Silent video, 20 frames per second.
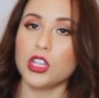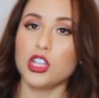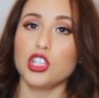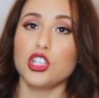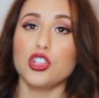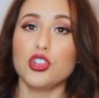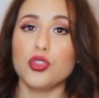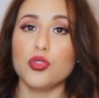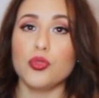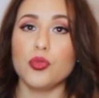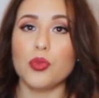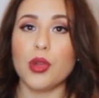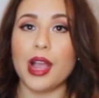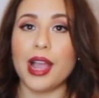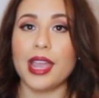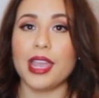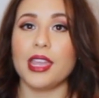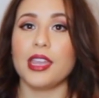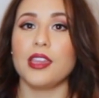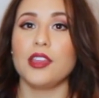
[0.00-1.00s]
So
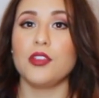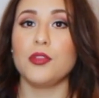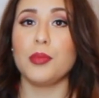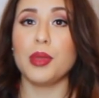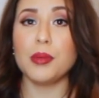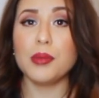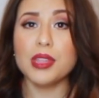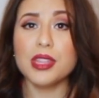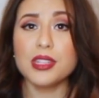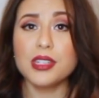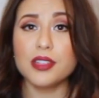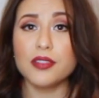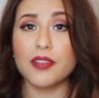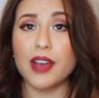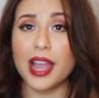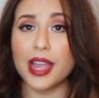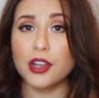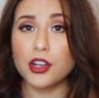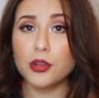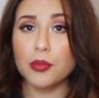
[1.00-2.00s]
maybe the
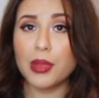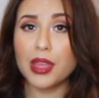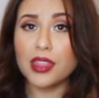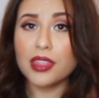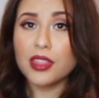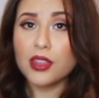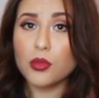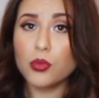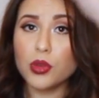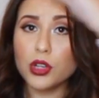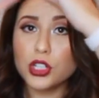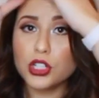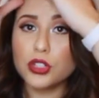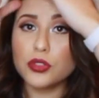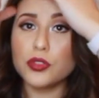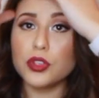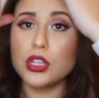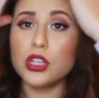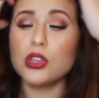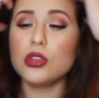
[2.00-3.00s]
divider method works
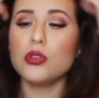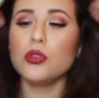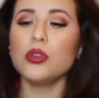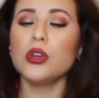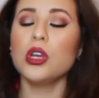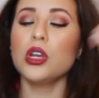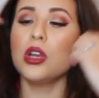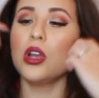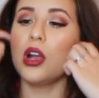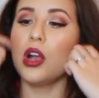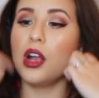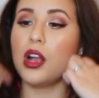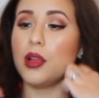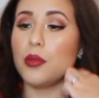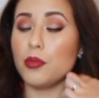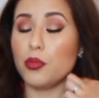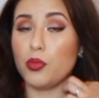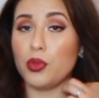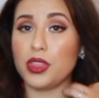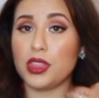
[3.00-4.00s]
for you.
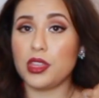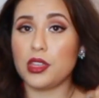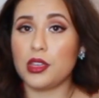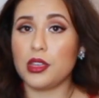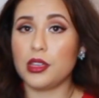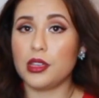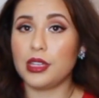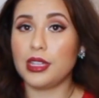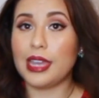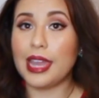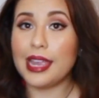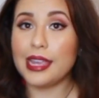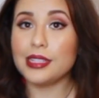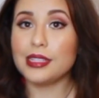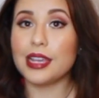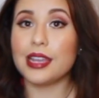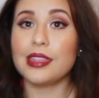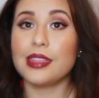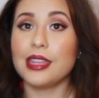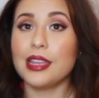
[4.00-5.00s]
With the
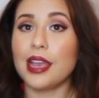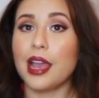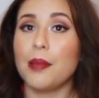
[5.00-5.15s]
case, I think